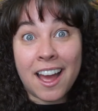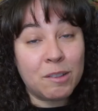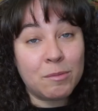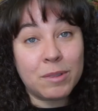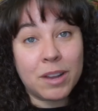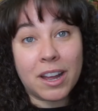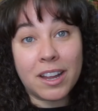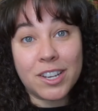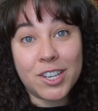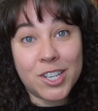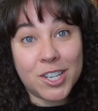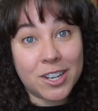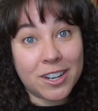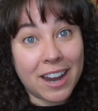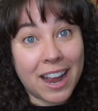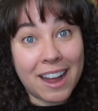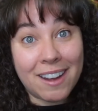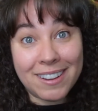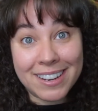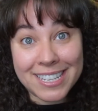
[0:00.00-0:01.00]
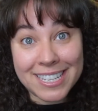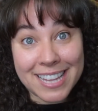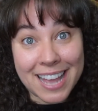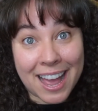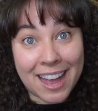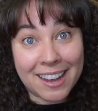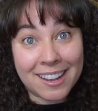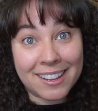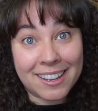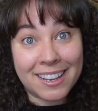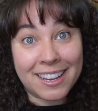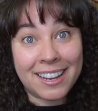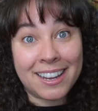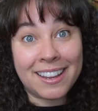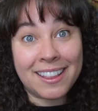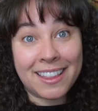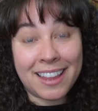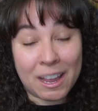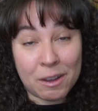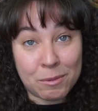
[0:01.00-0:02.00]
I am not sure how
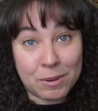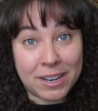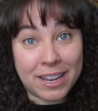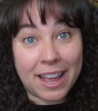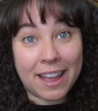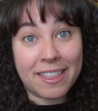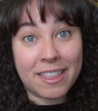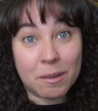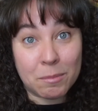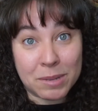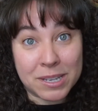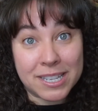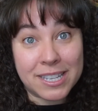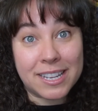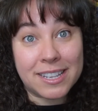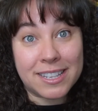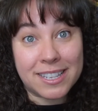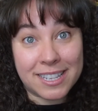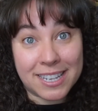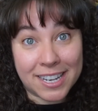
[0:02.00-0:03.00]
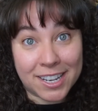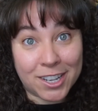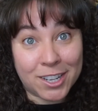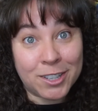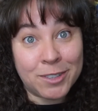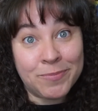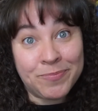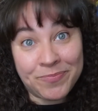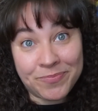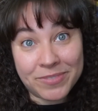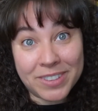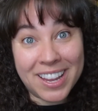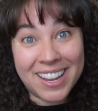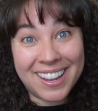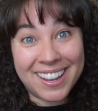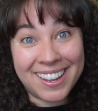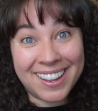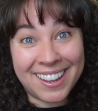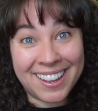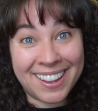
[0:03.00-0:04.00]
exactly they would get them to sit still.
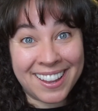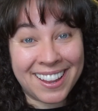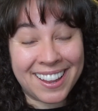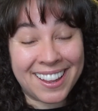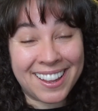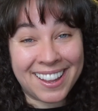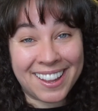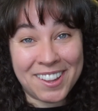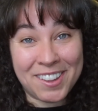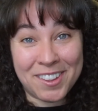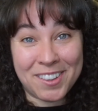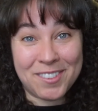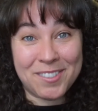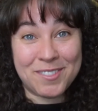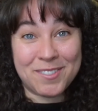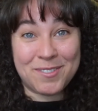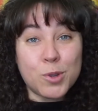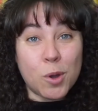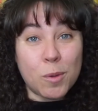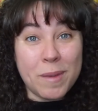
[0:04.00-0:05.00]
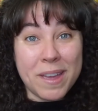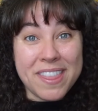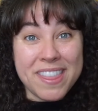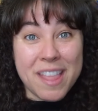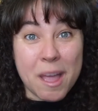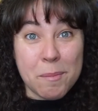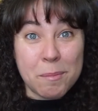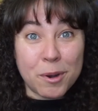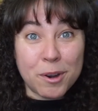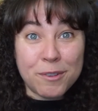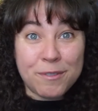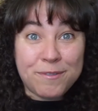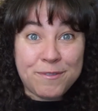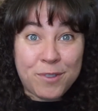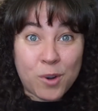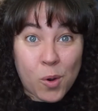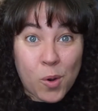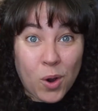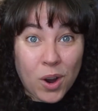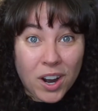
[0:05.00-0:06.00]
Homeschool myth number
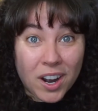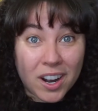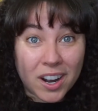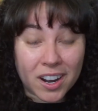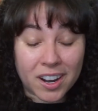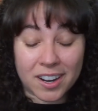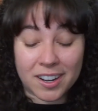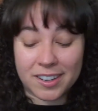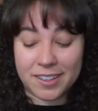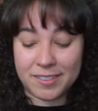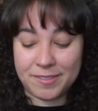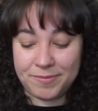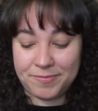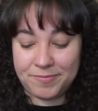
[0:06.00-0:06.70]
4.